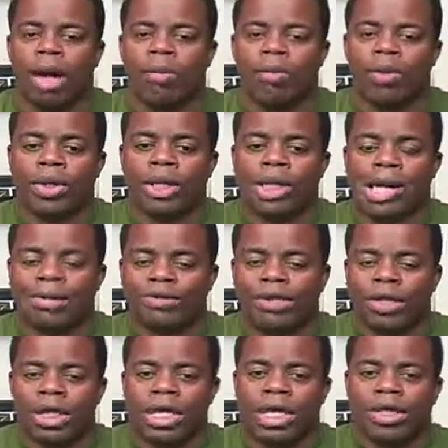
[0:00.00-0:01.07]
when it comes
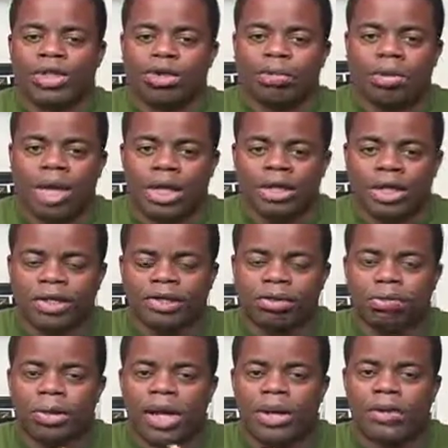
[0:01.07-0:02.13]
to looking at your projects
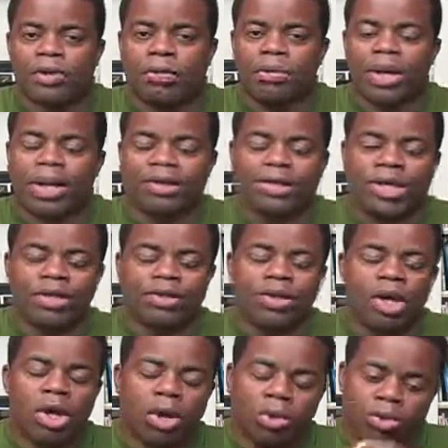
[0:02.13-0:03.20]
and planning your projects.
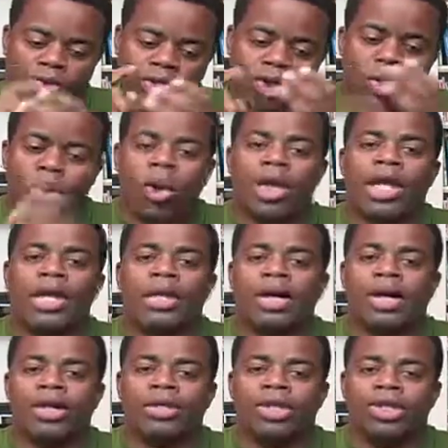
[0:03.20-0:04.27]
We're still working
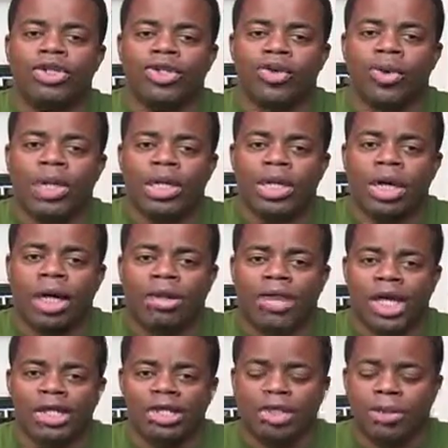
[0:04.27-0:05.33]
on doing
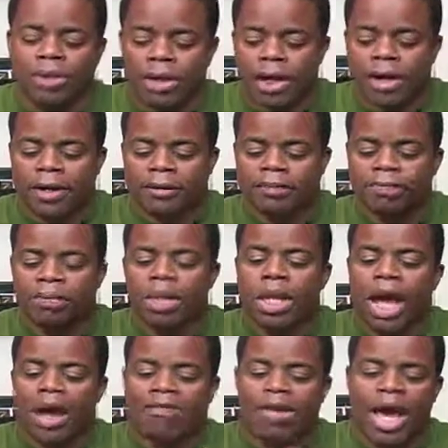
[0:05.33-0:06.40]
that seminar.
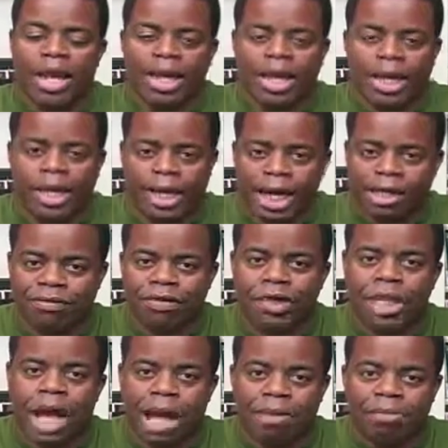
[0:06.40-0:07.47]
I've had a hell of a
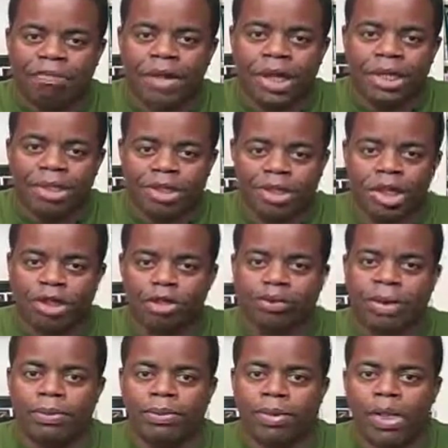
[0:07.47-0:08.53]
time finding
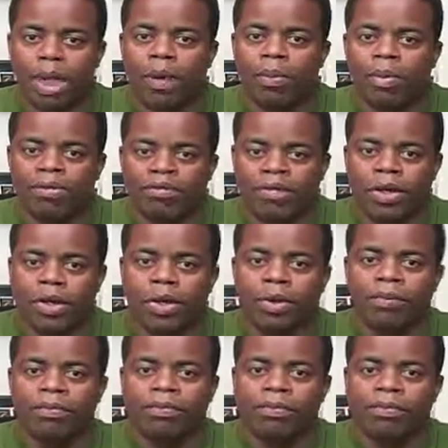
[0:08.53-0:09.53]
salespeople to help me fill